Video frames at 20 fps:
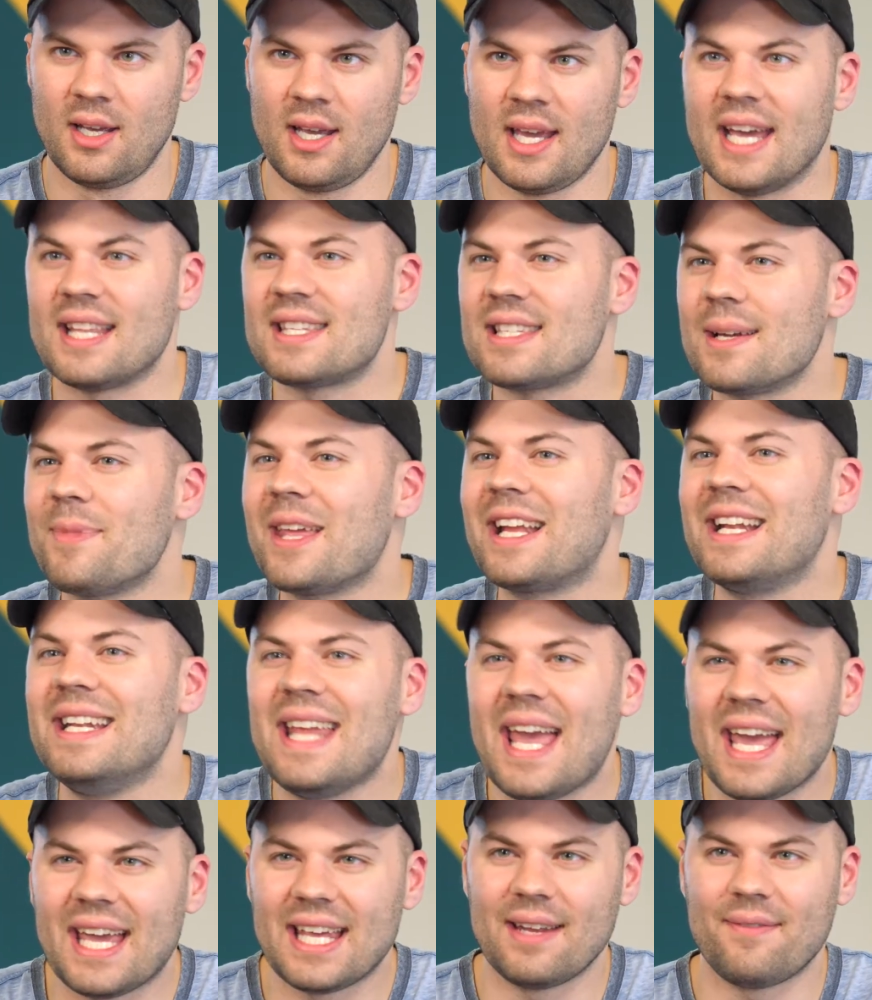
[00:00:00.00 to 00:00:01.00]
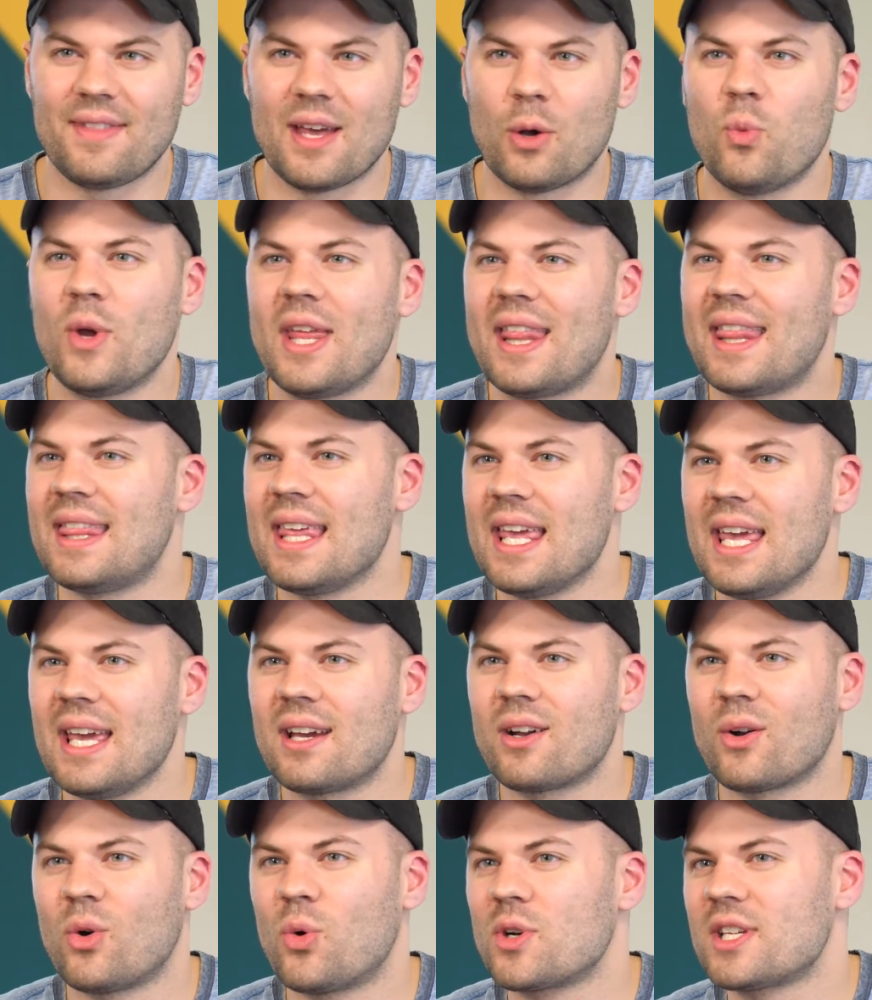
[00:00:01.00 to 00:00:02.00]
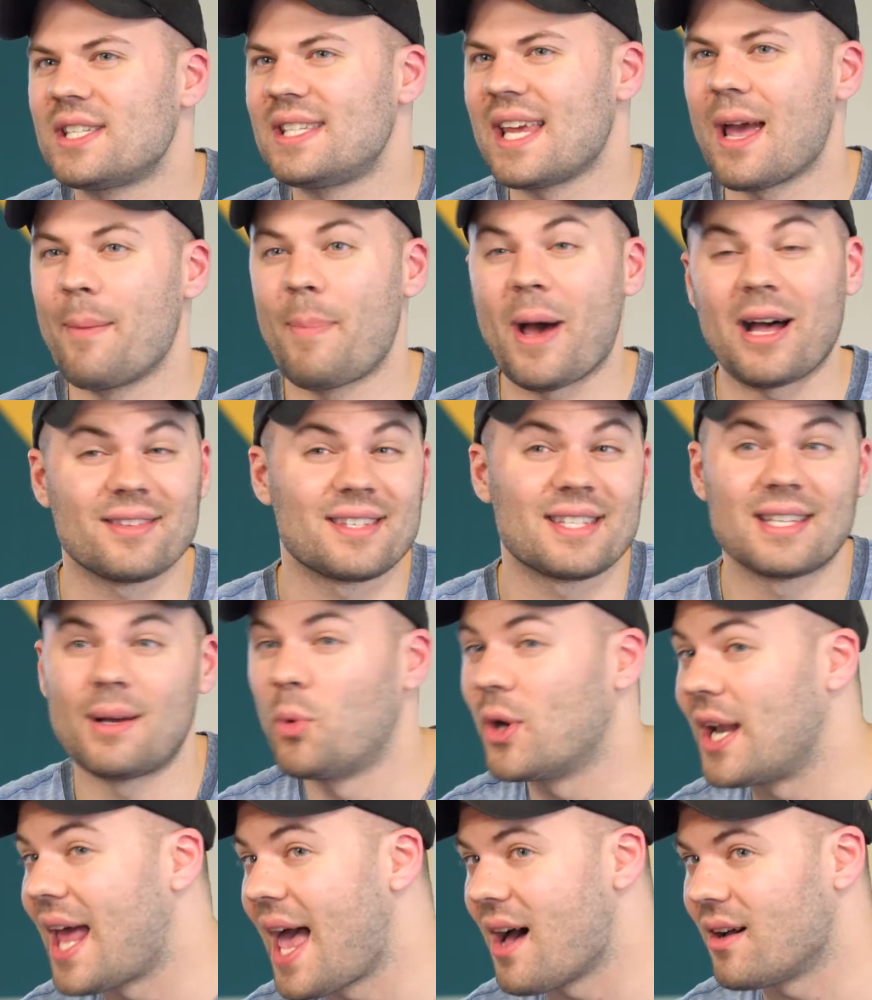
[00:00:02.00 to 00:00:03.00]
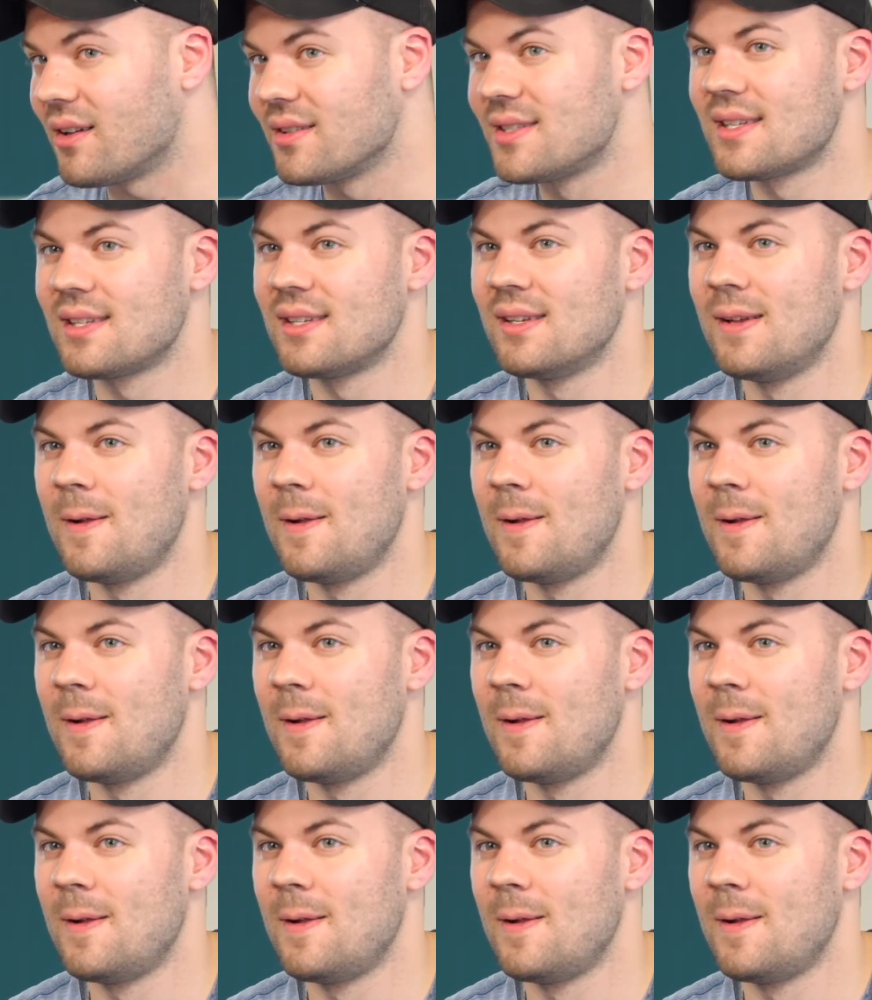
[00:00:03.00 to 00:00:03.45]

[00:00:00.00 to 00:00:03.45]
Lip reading: It's something negative that we think or say about someone else.